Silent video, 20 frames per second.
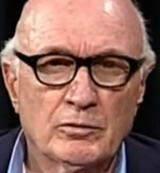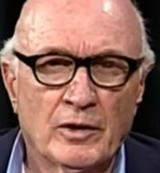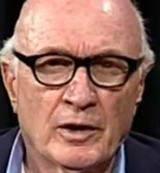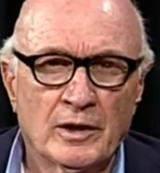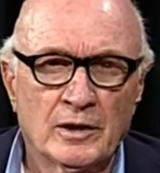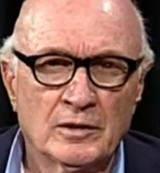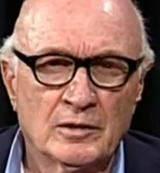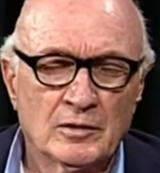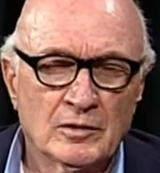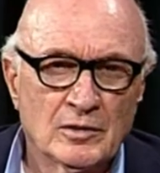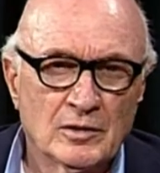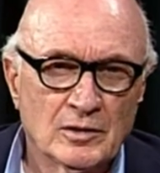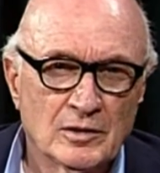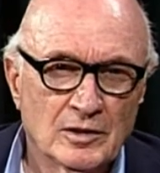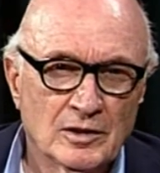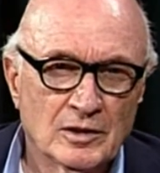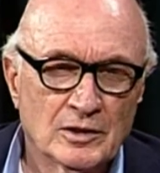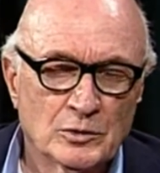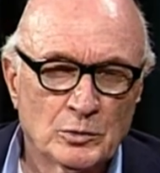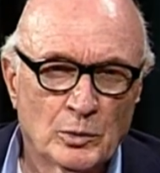find
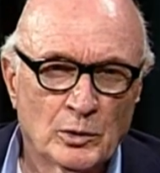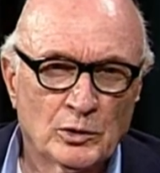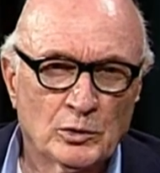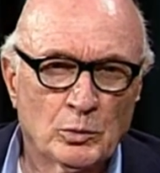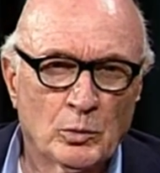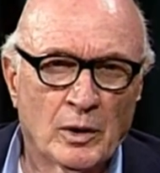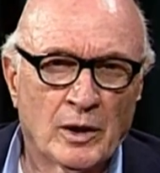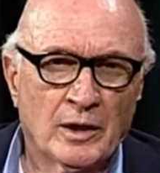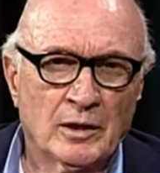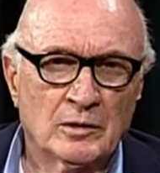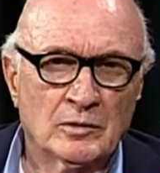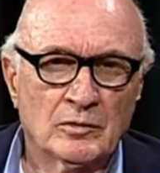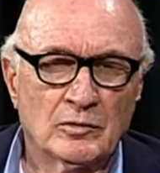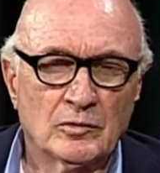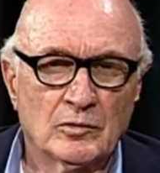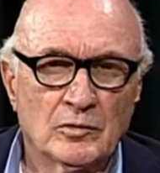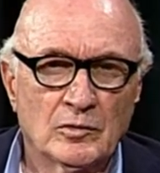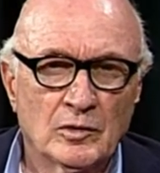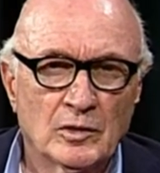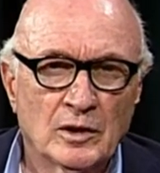is worthwhile
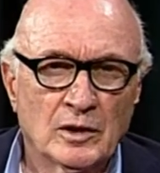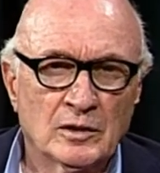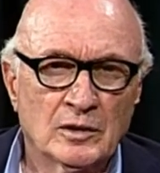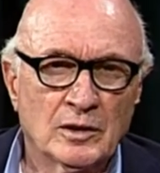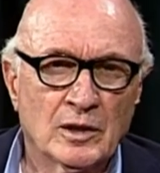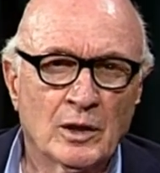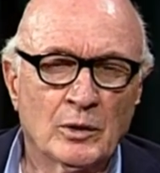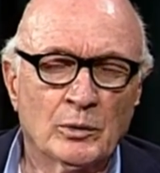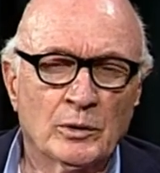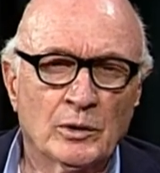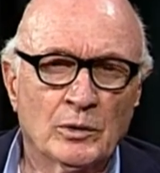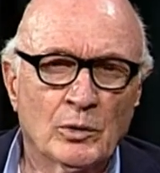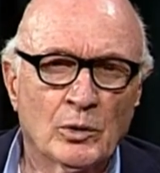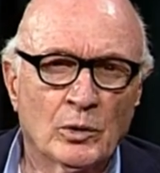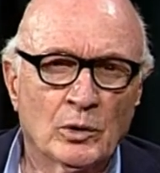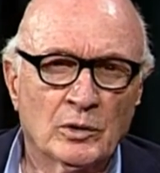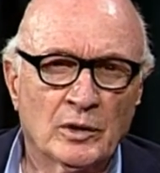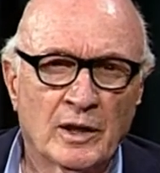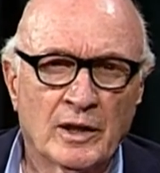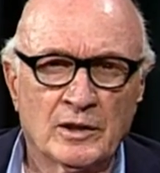undergoing
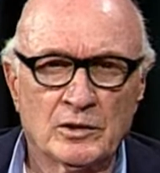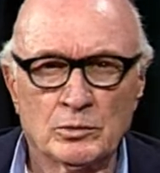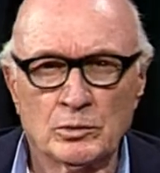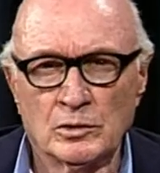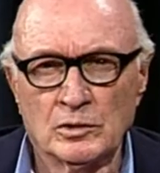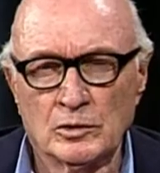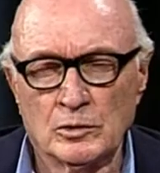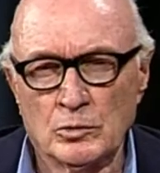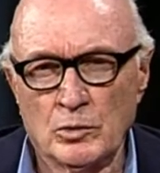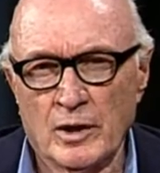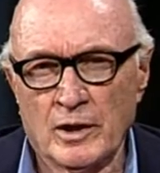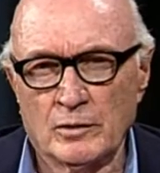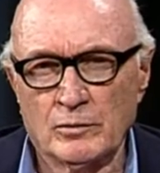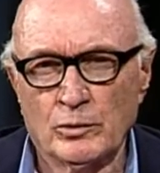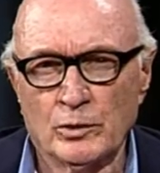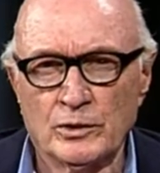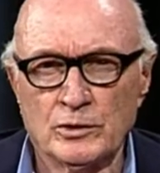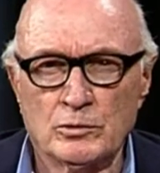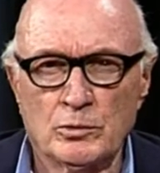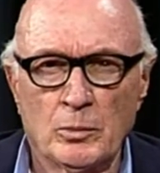all natural
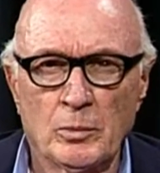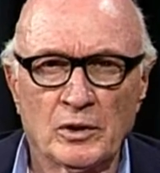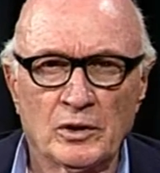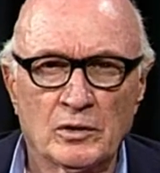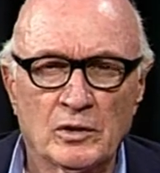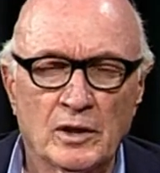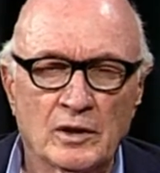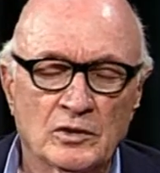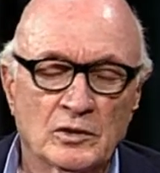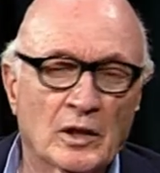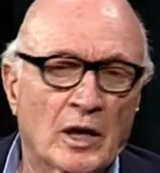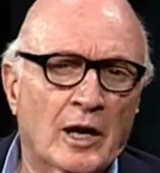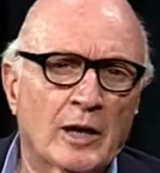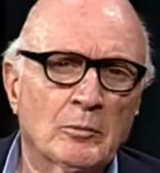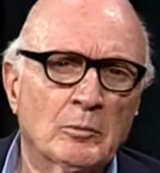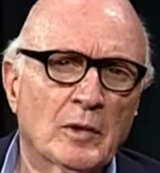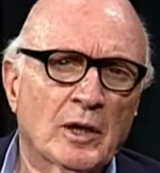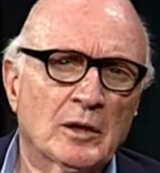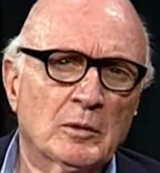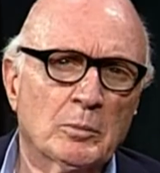direct voice rehabilitation.
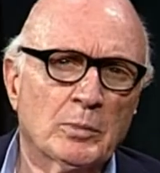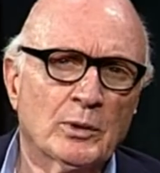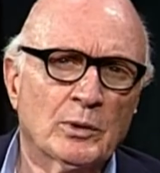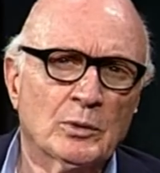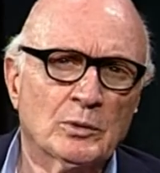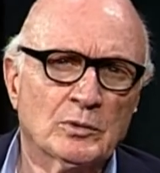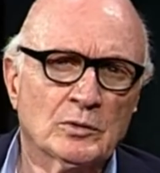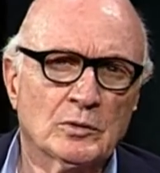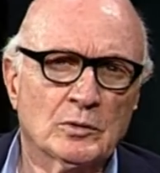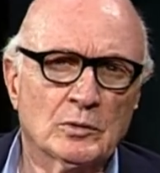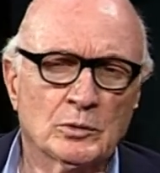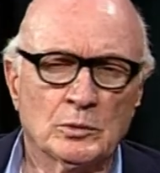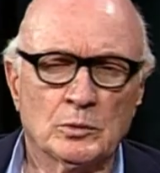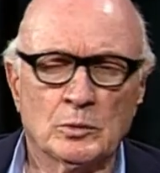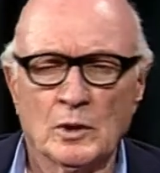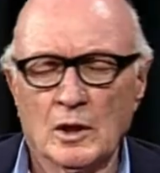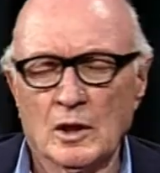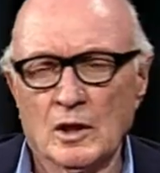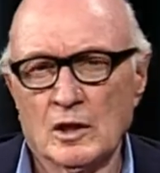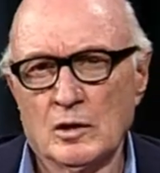I'm not opposed
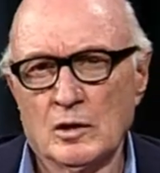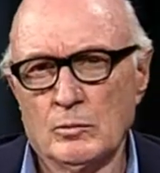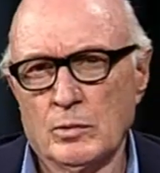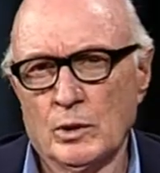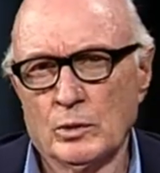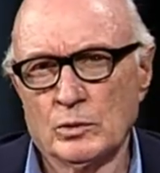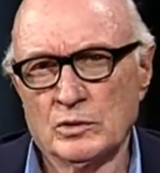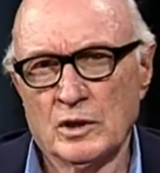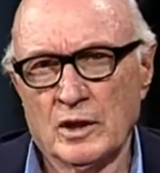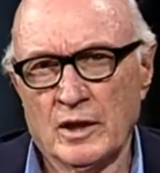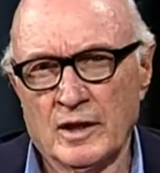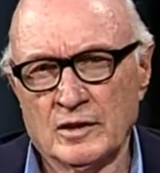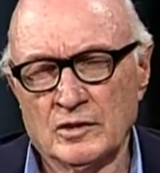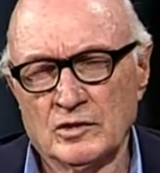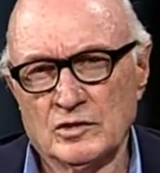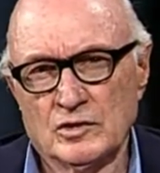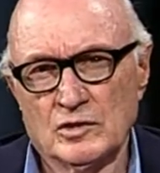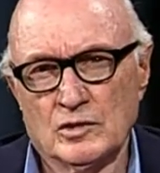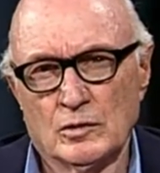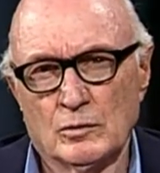to
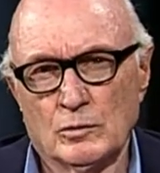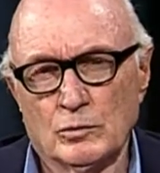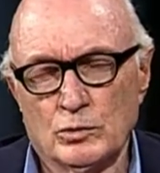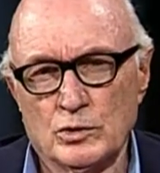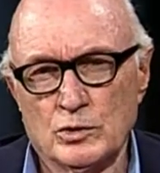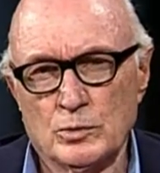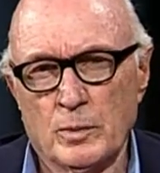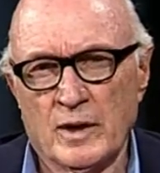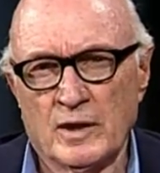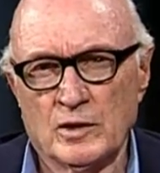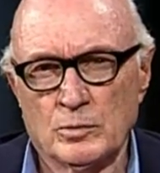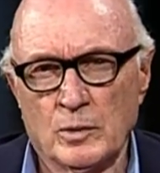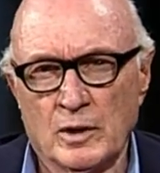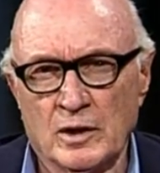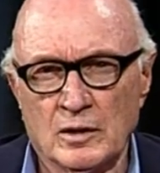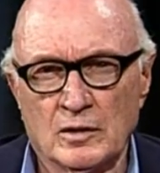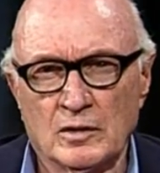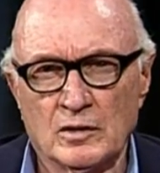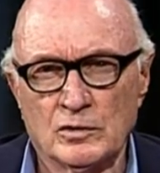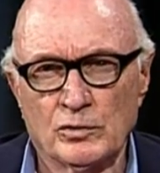Botox for
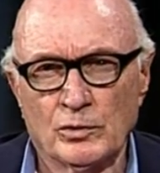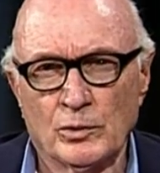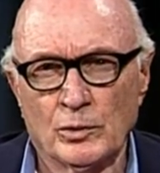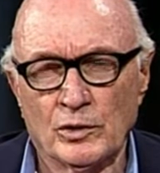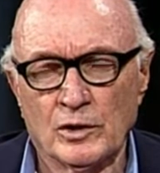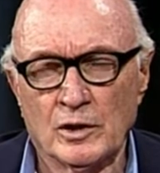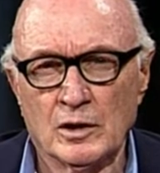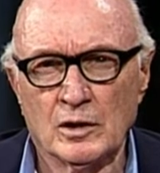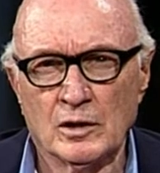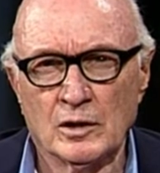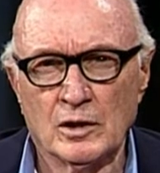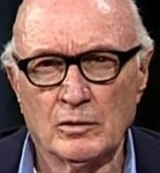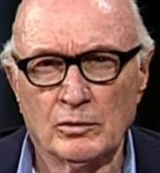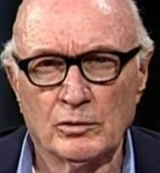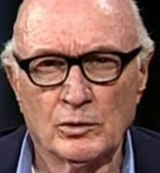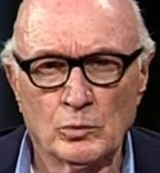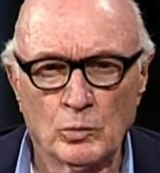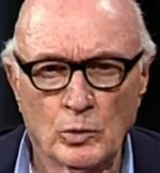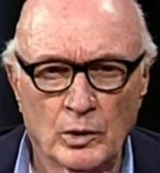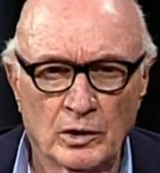spasmodic dysphonia
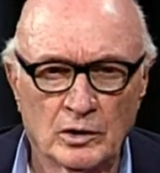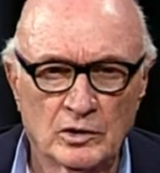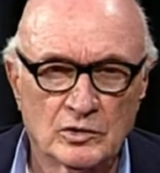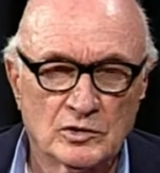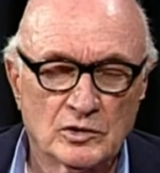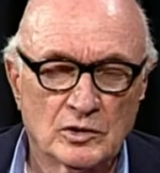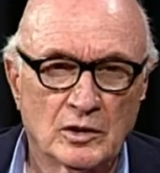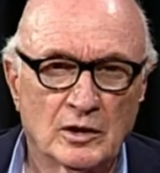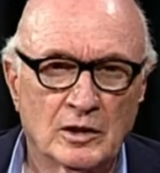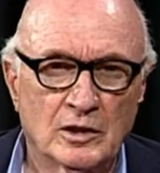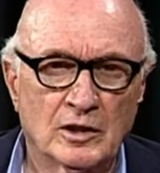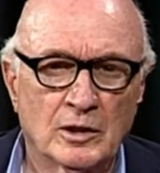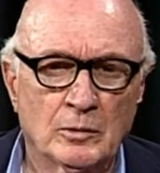if it works.